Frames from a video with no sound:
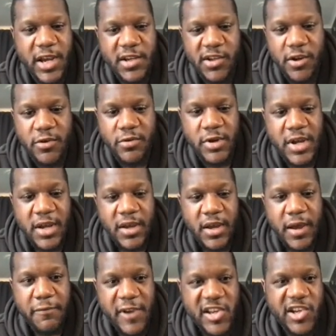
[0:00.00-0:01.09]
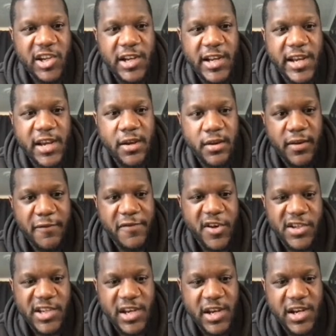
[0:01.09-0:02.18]
So eventually, if I
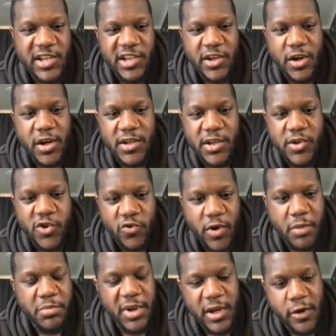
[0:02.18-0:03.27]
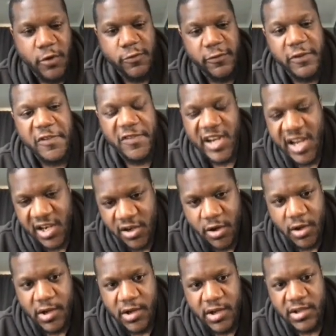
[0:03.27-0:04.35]
see this start to drop below
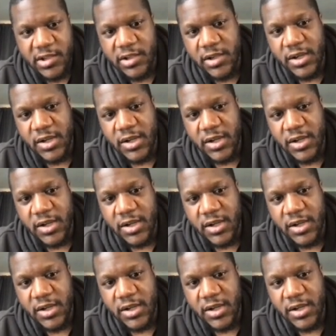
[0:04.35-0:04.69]
$15,